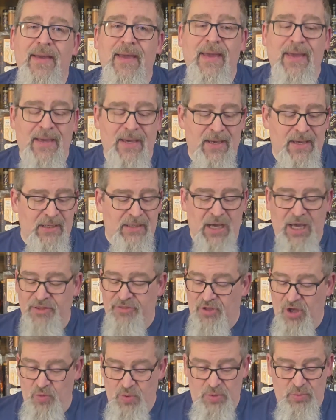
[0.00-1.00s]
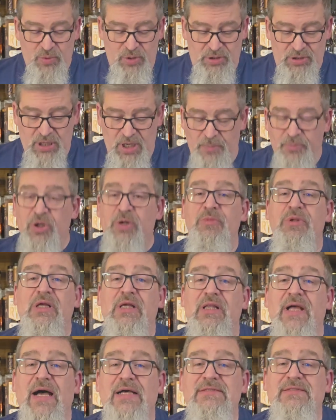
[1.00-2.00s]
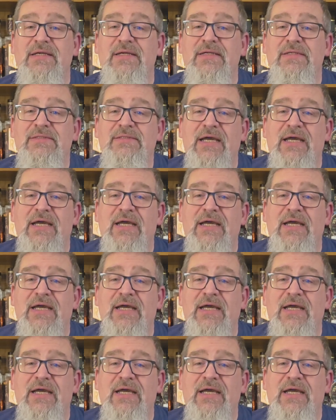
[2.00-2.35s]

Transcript: And I thought we would put them in the glass here,